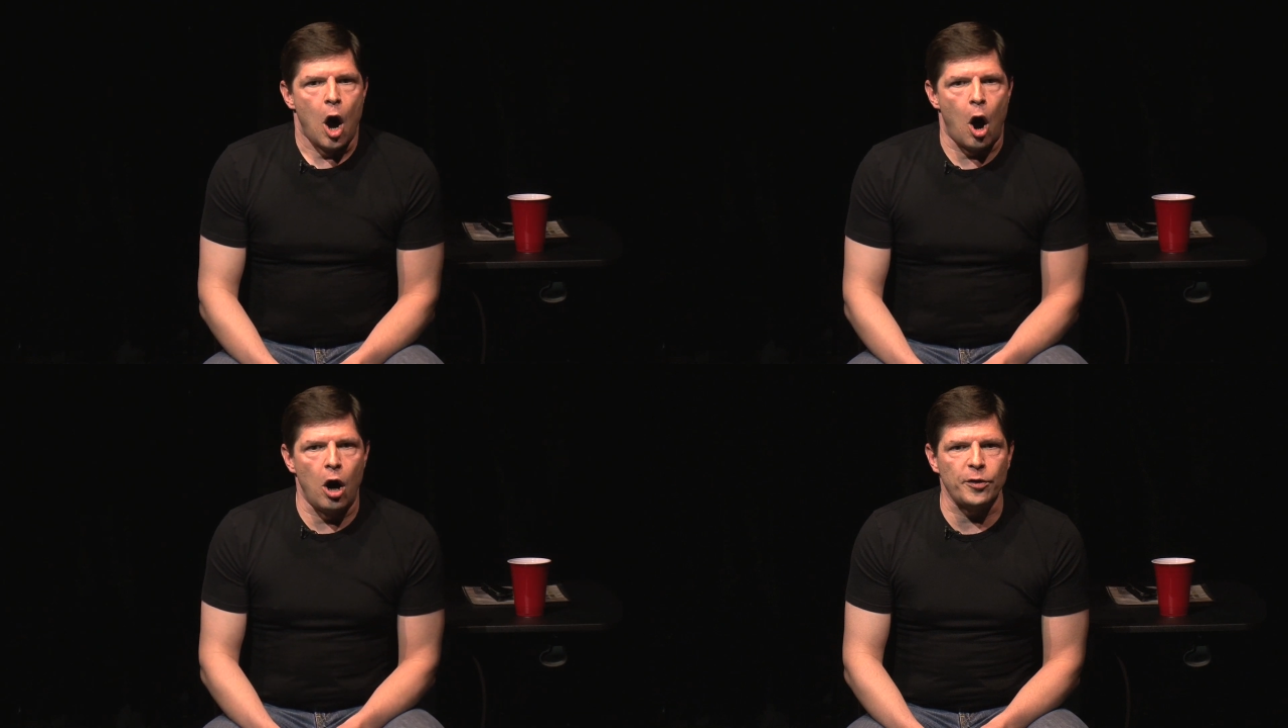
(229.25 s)

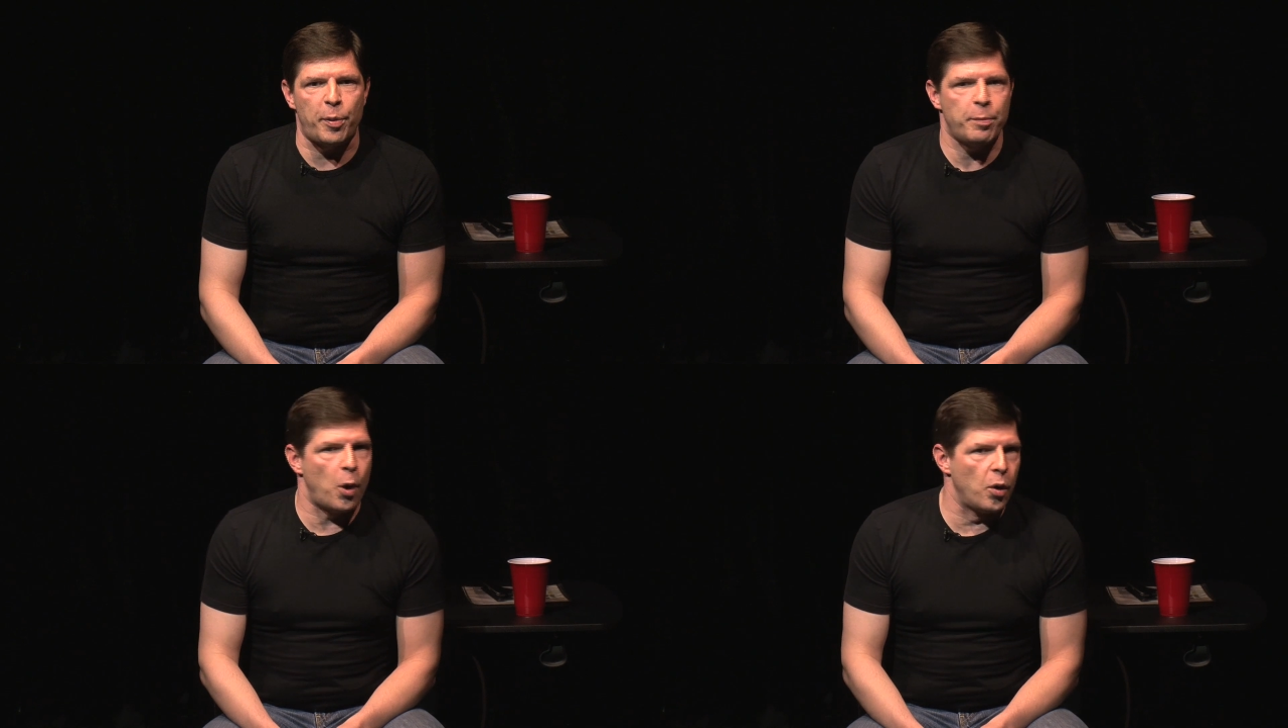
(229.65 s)
All the
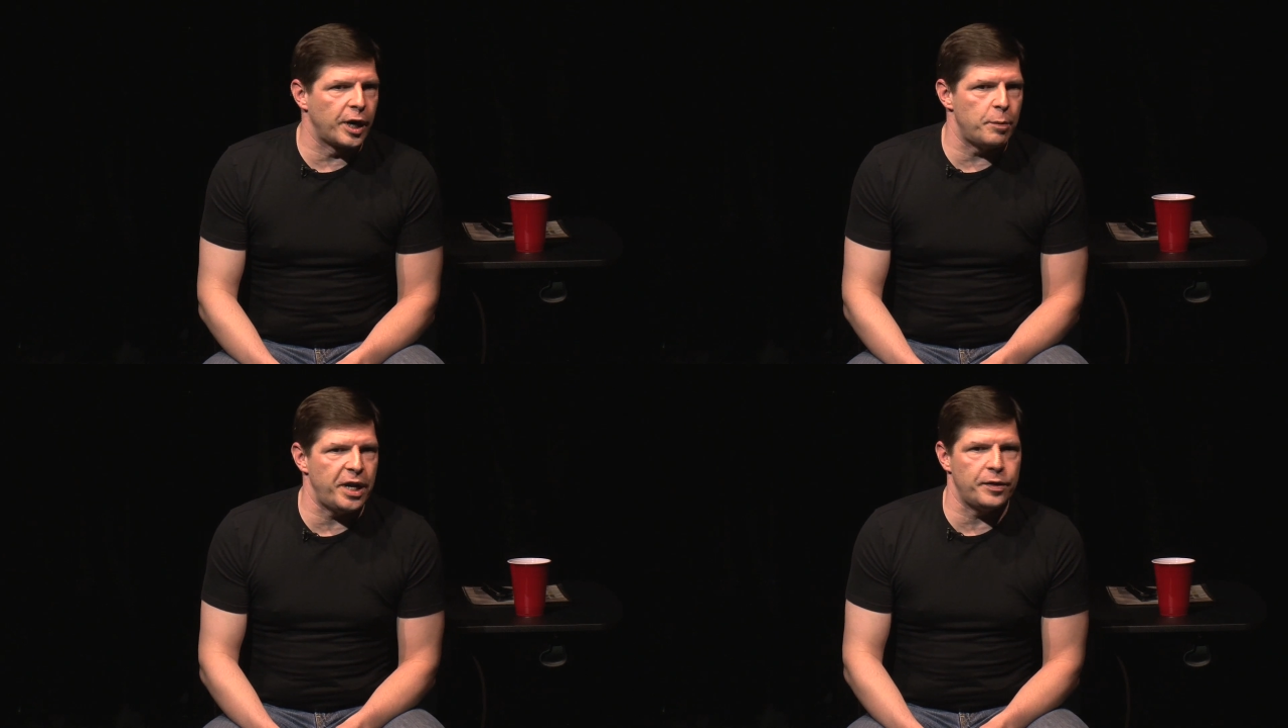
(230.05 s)
people who were
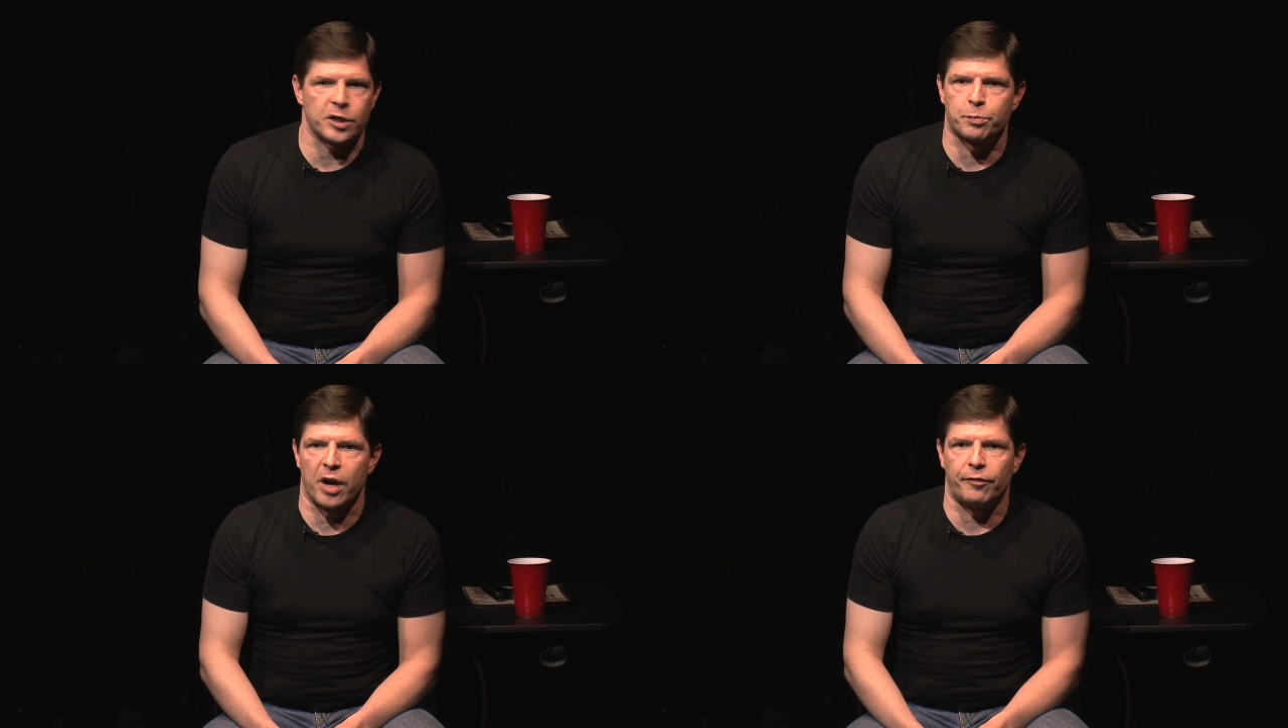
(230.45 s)
going to be in the
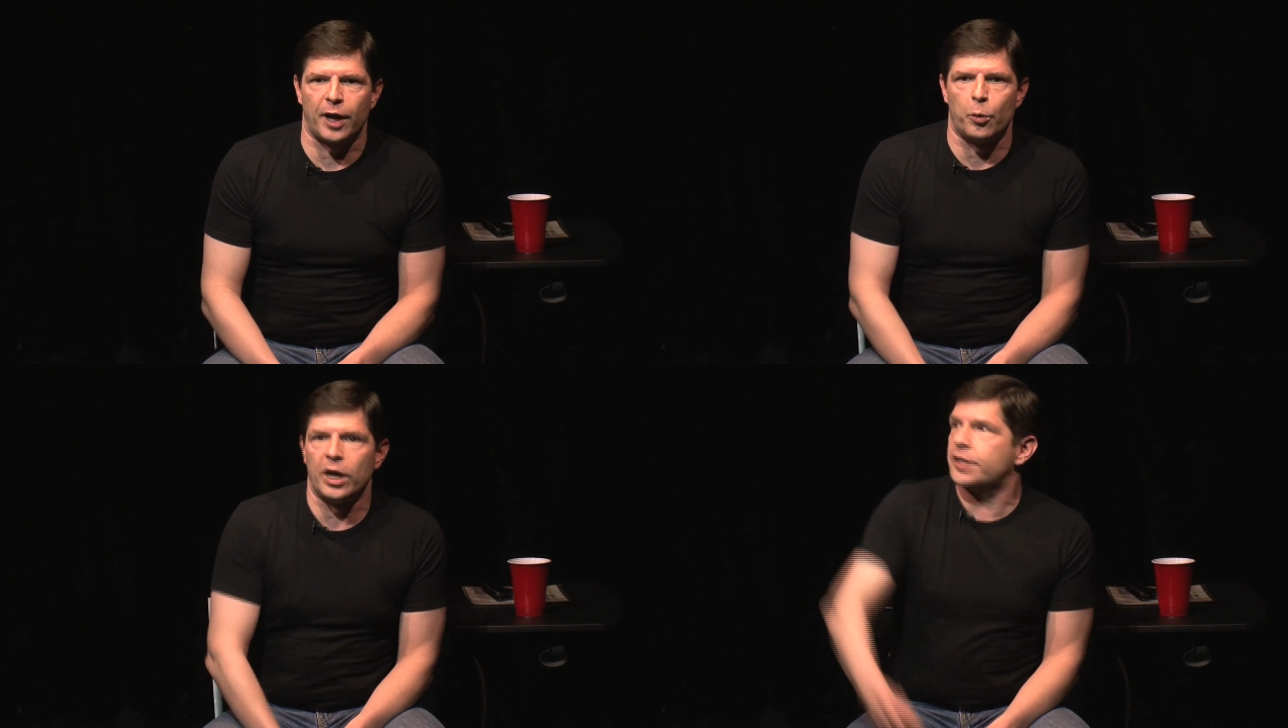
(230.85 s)
Spring
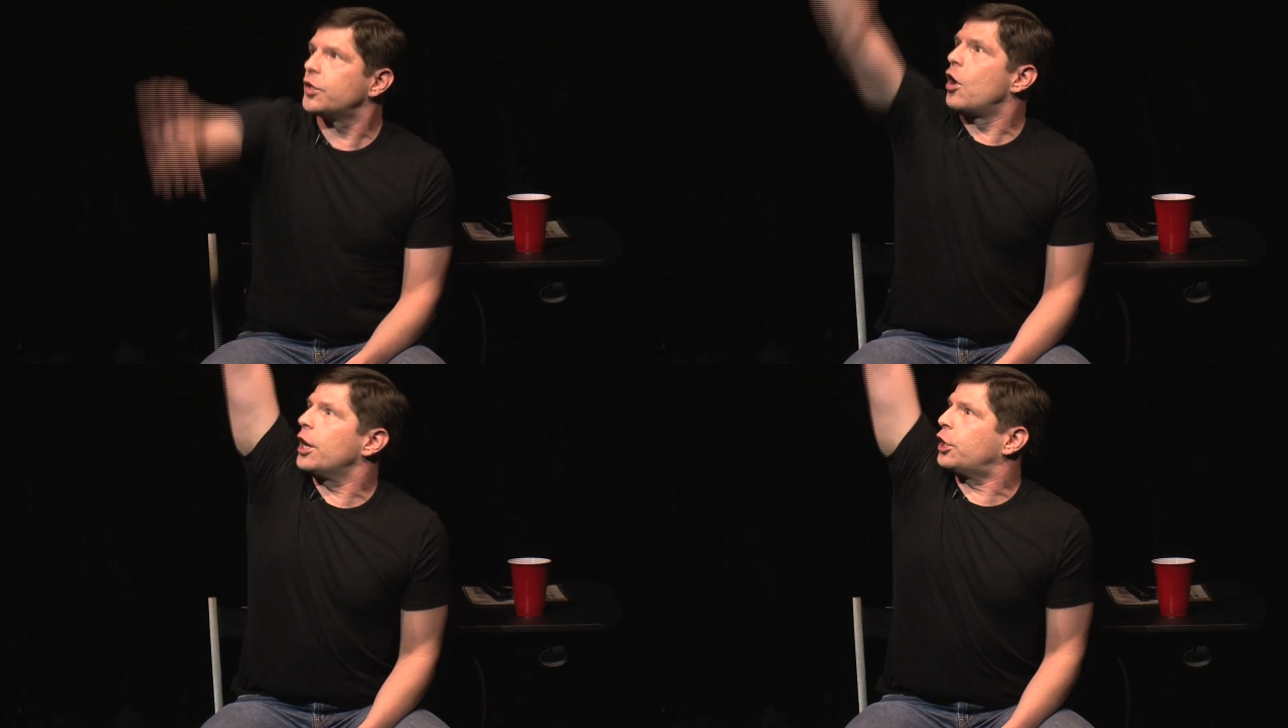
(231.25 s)
Fling were
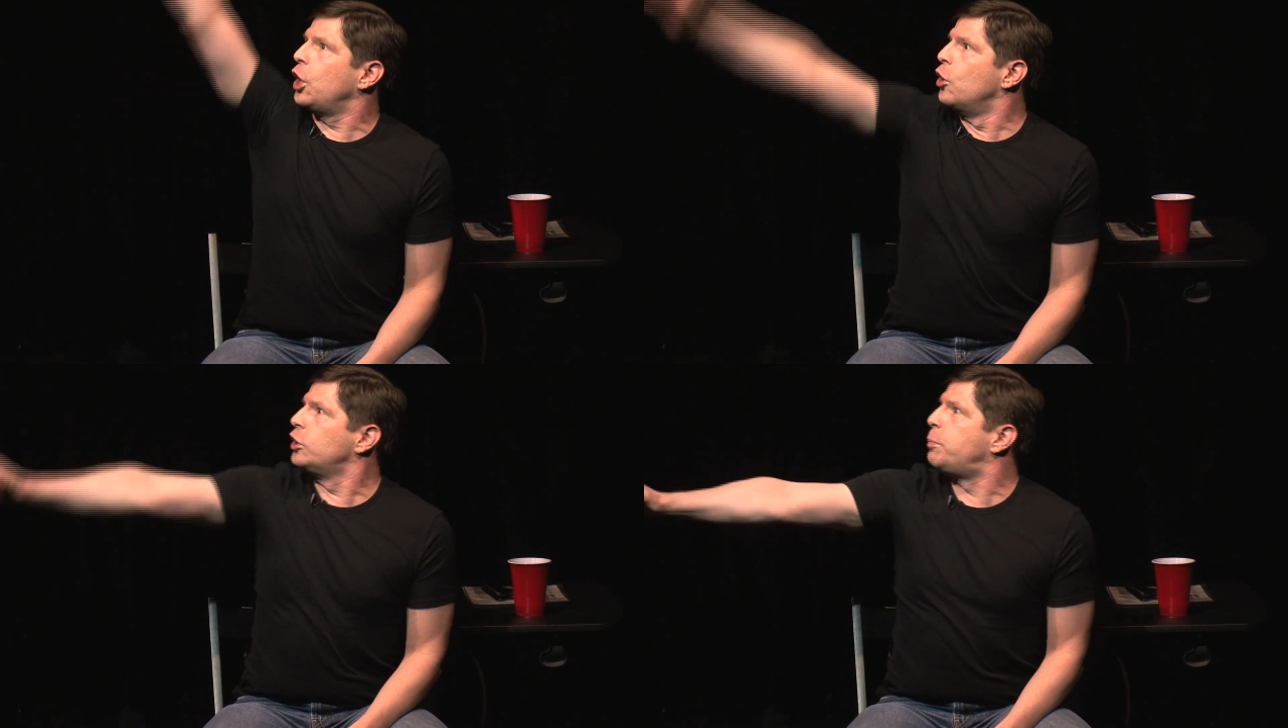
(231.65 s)
listed on a
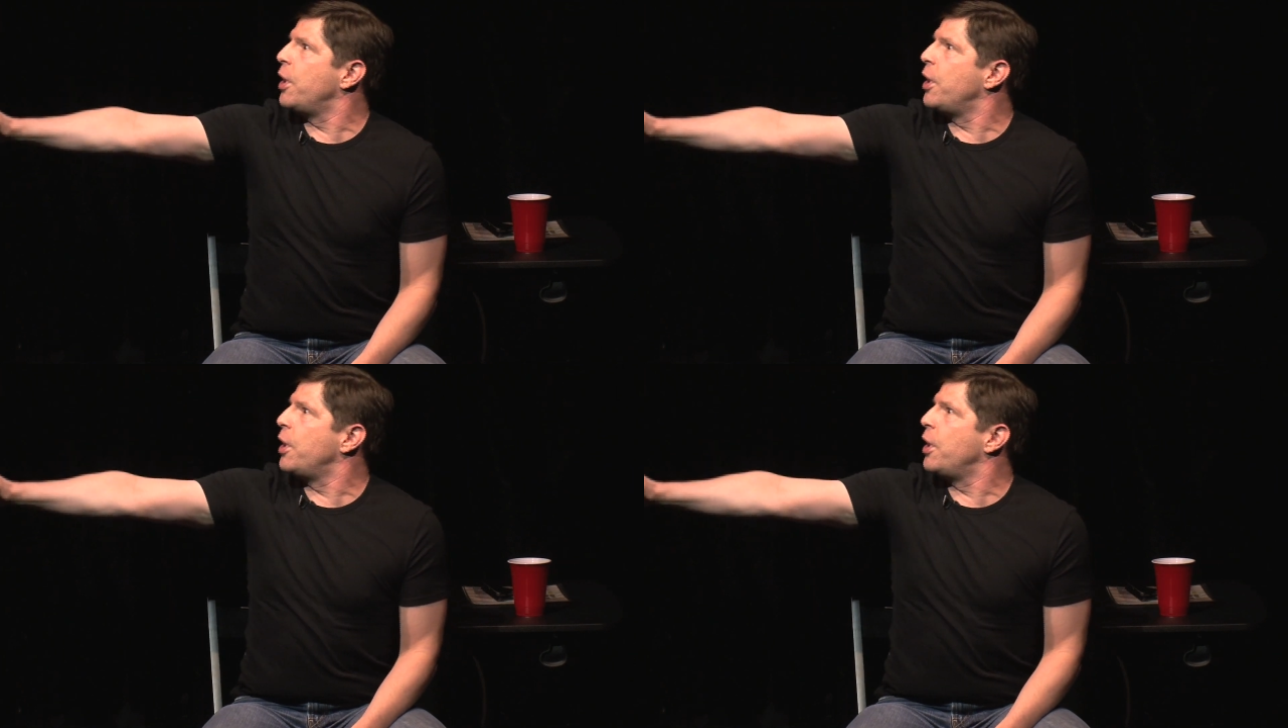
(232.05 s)
huge